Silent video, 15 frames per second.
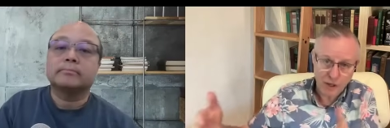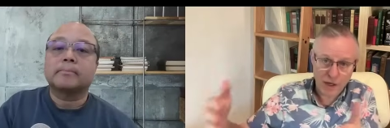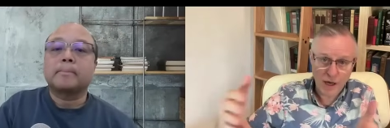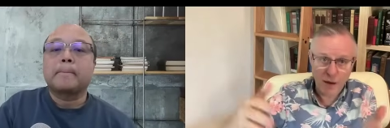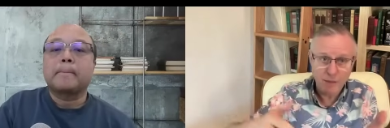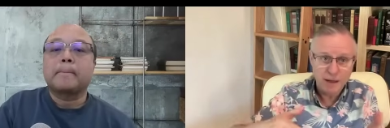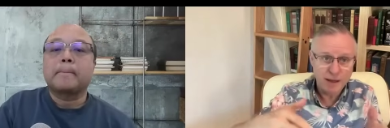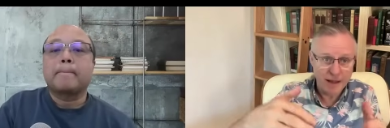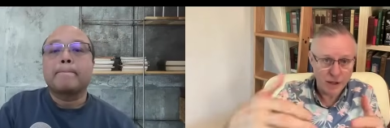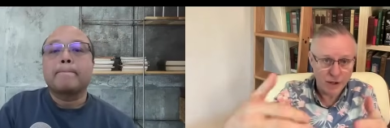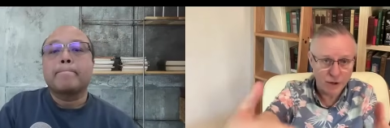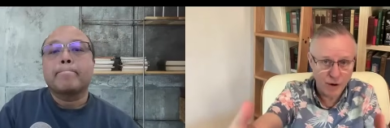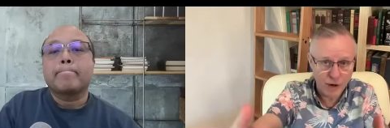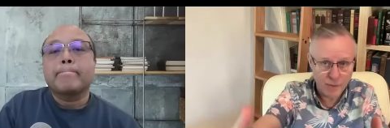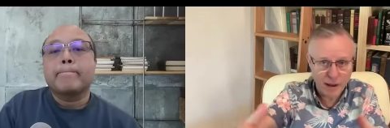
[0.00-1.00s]
Speaker 1: they come in,
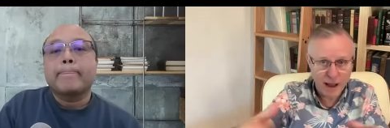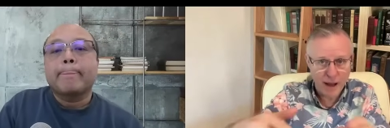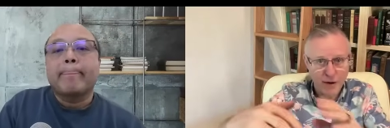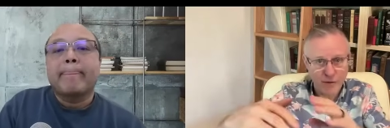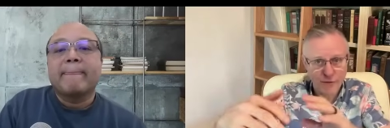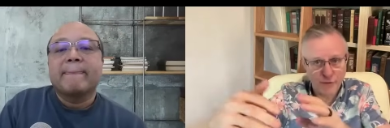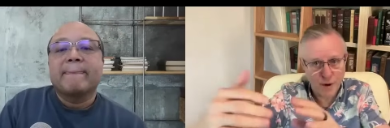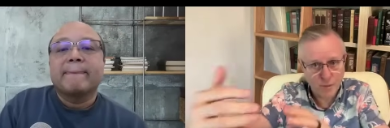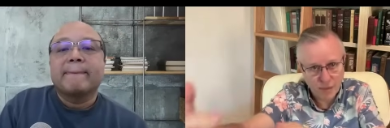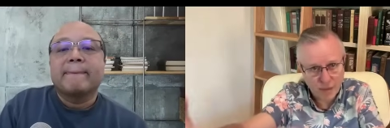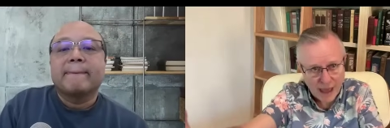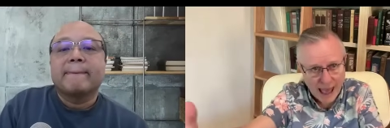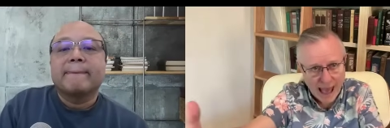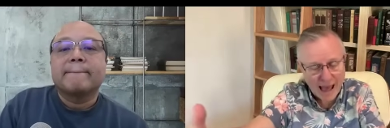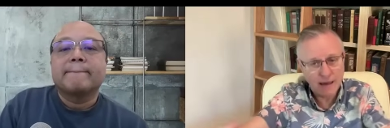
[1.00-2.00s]
they learn about it
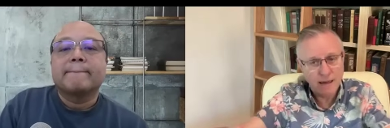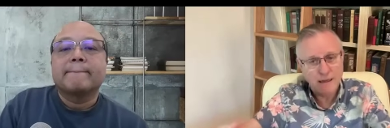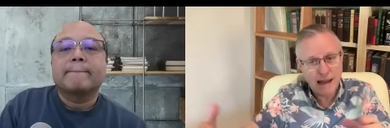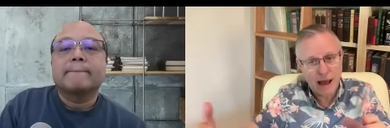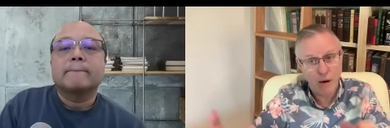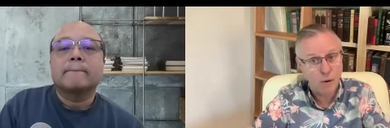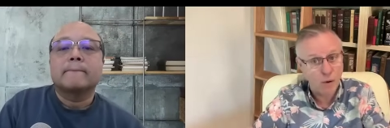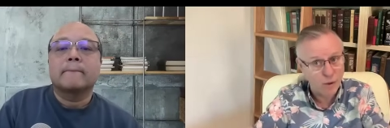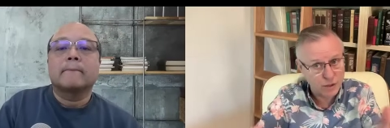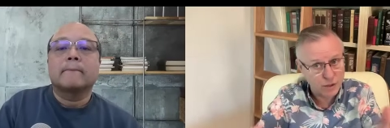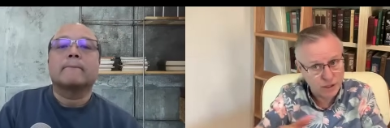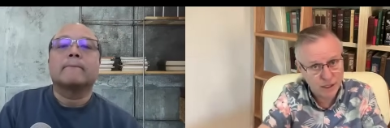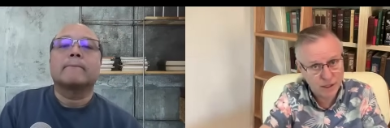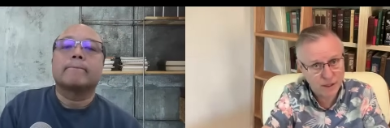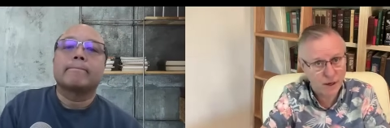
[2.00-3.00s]
from that. Now
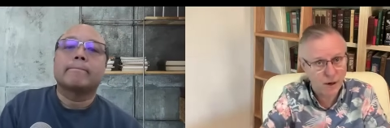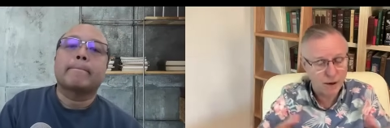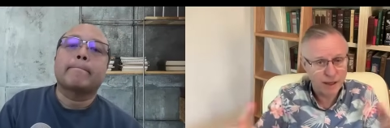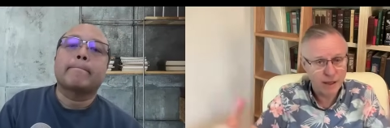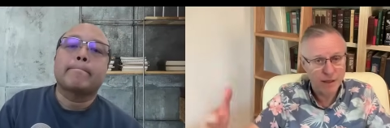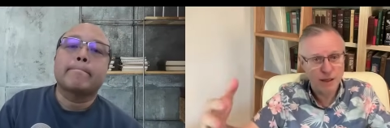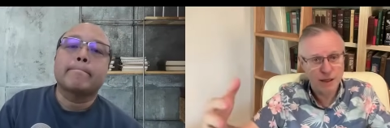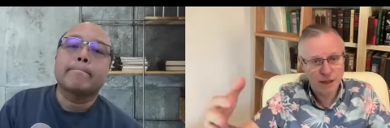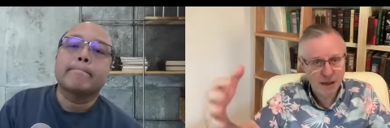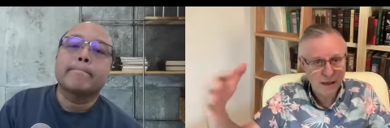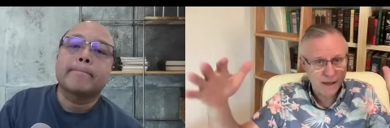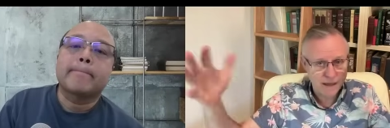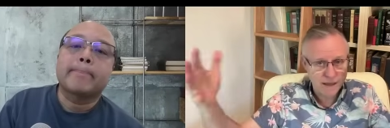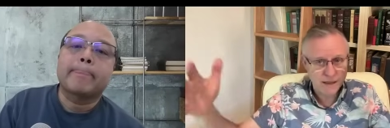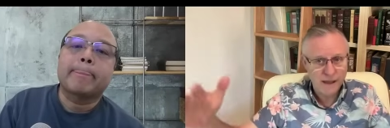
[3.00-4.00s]
all of a sudden they're in
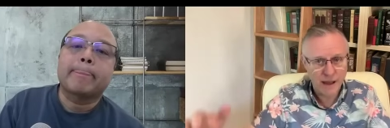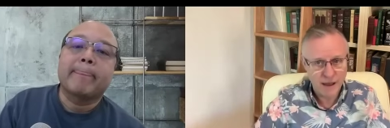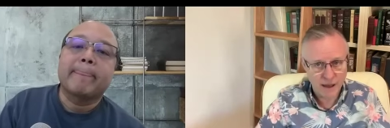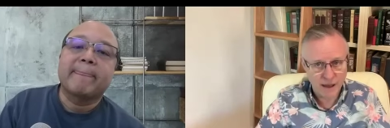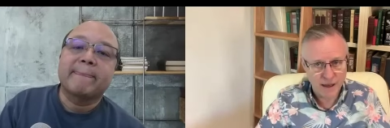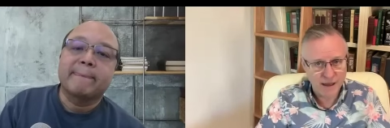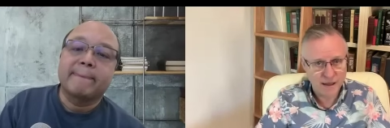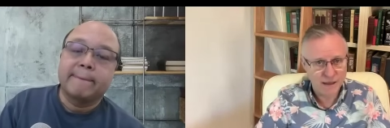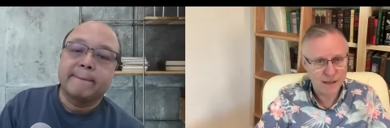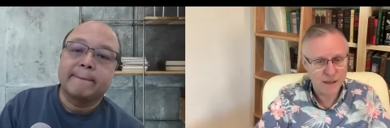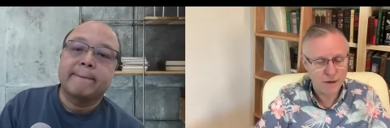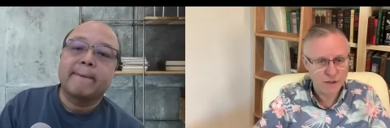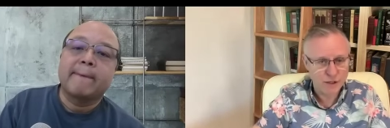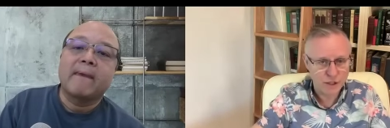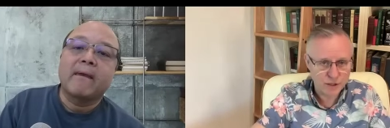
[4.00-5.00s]
the uh,
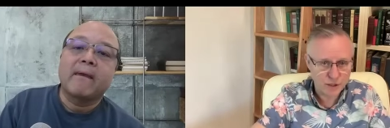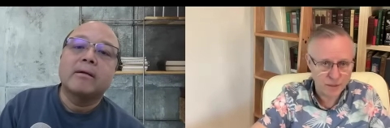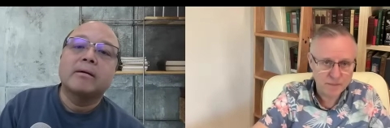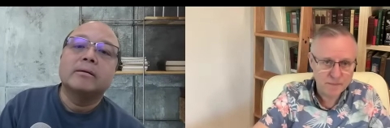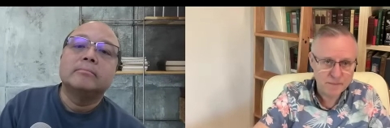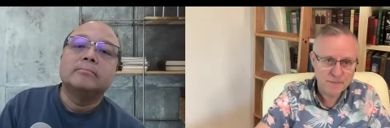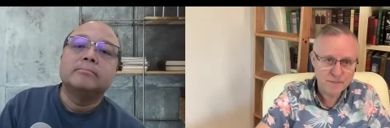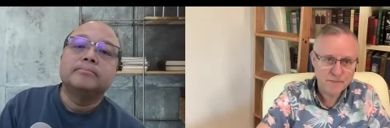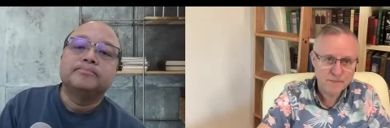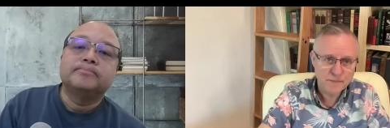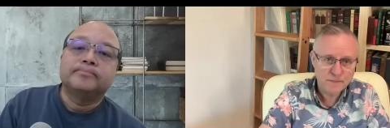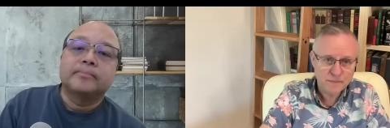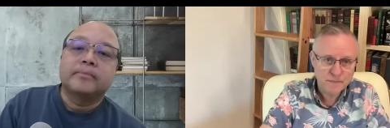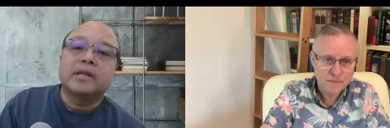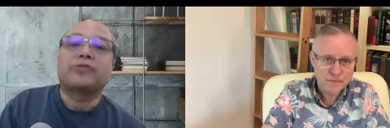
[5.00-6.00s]
ecosystem.
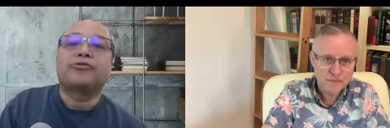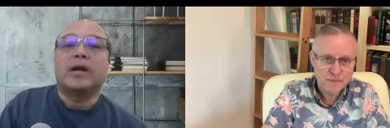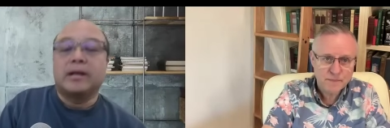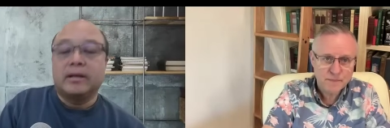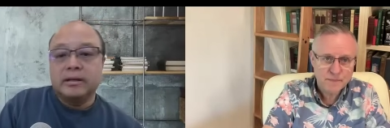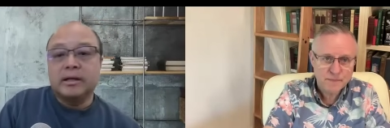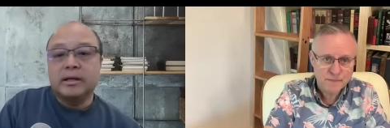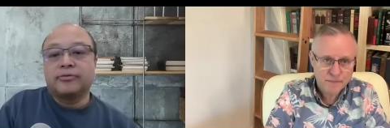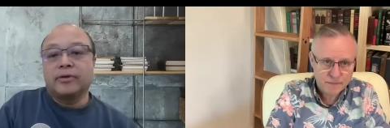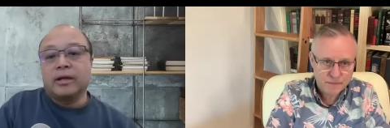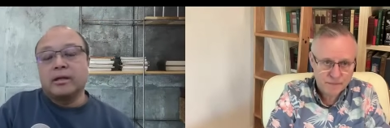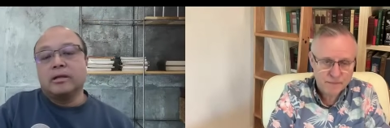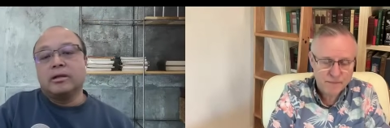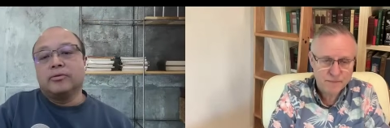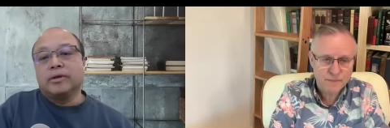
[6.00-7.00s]
Speaker 2: That's right. That's
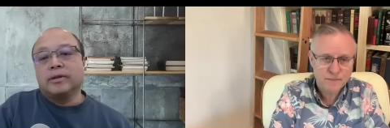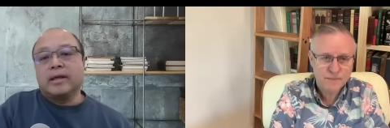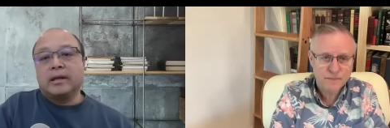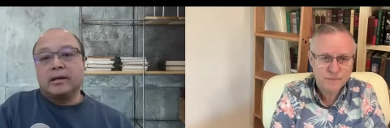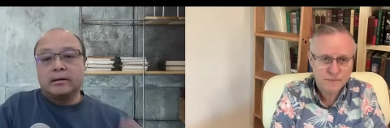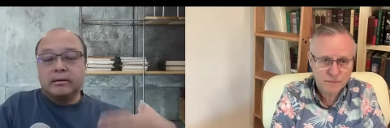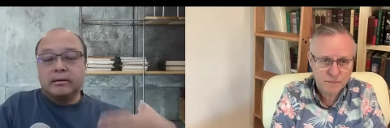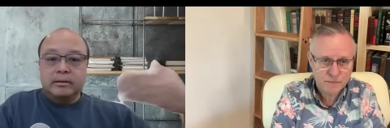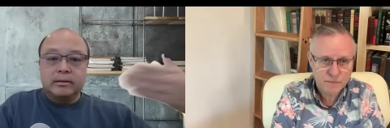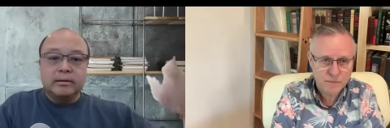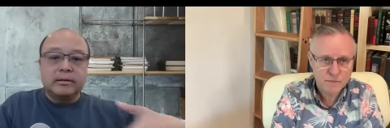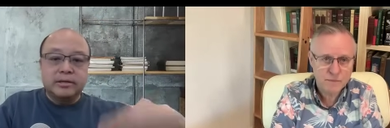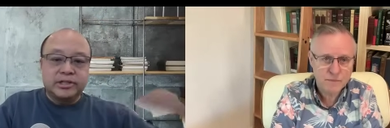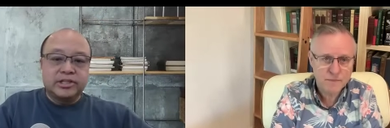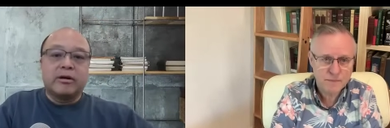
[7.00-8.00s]
right. You would then
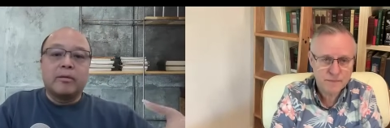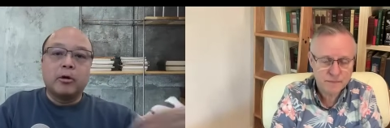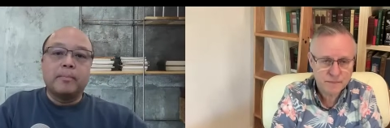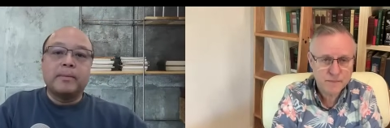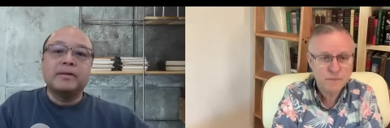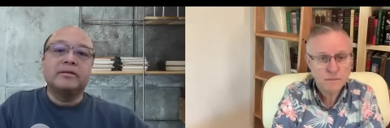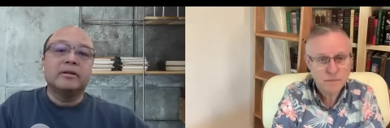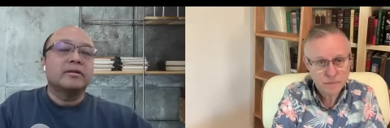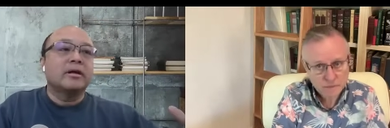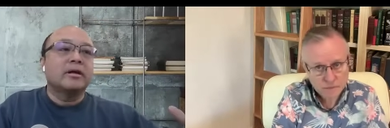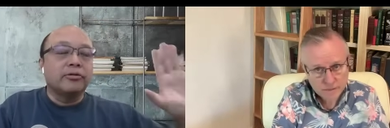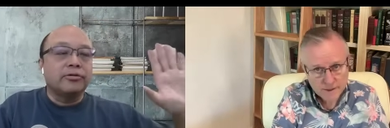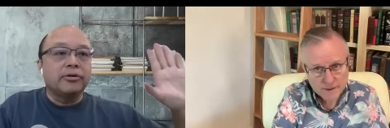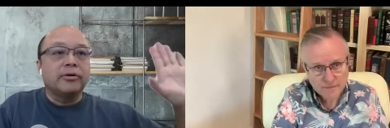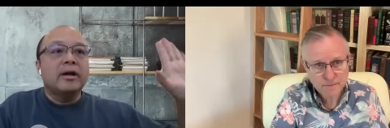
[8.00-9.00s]
generate more business.
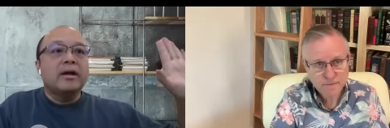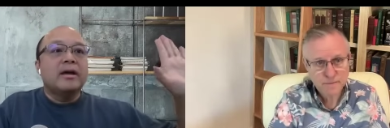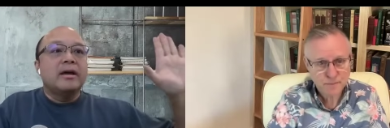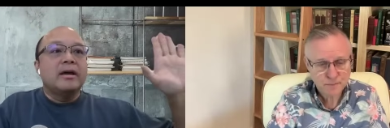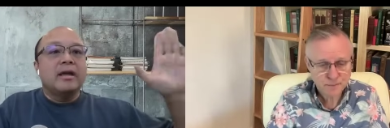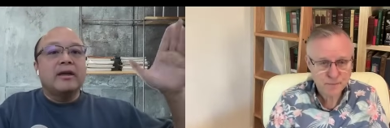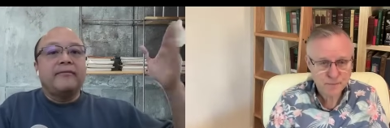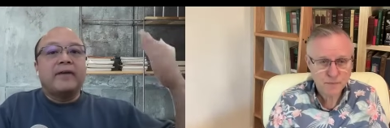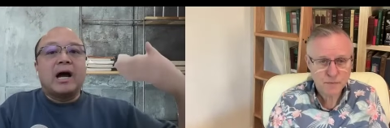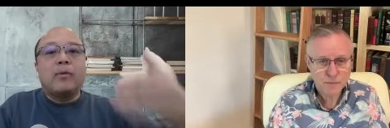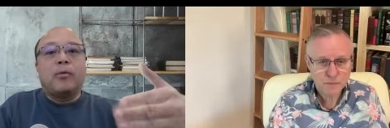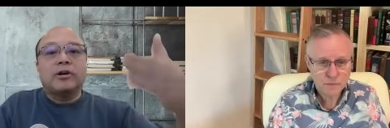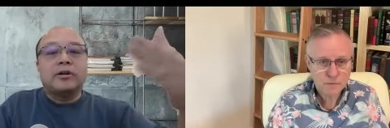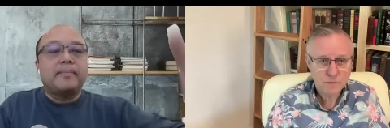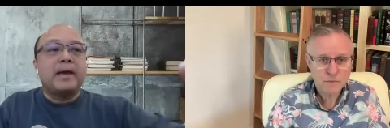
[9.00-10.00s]
Also, if I
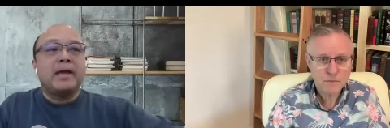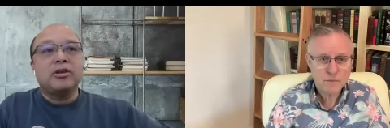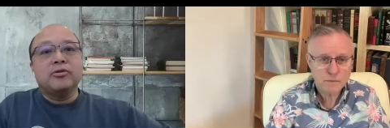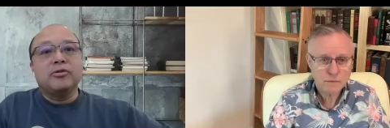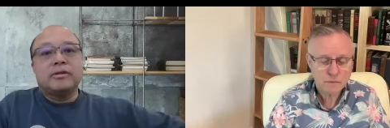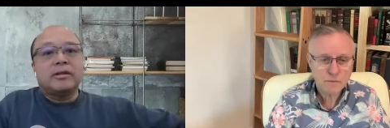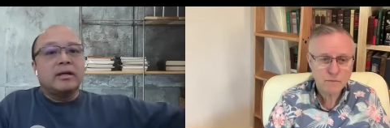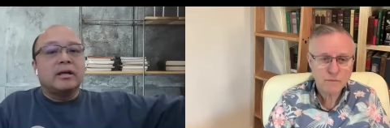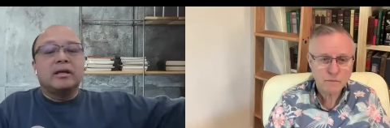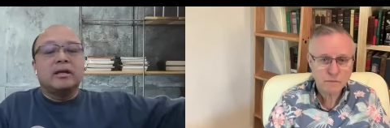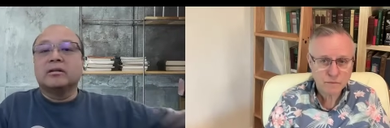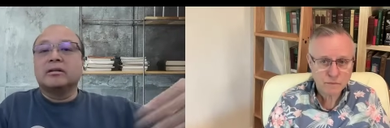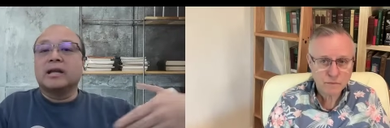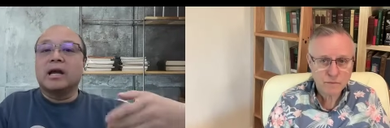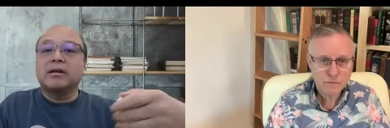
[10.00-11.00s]
want to pay you, say
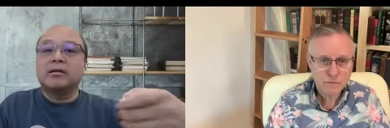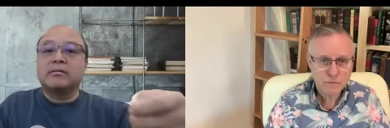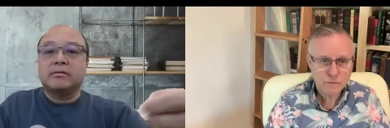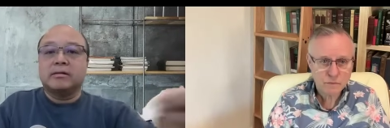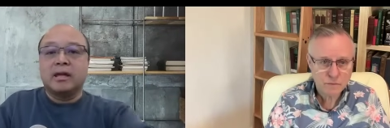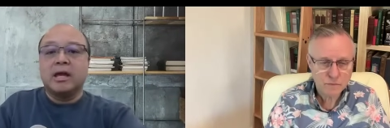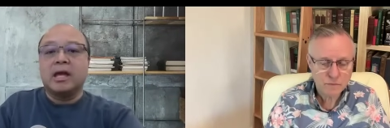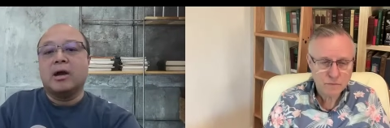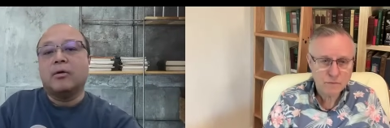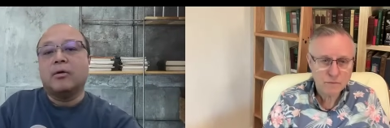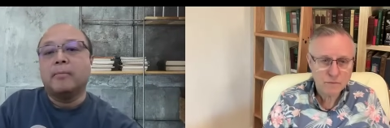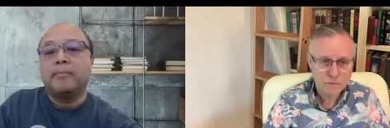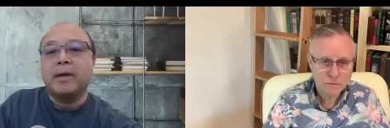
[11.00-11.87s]
just like I say, hey, I want to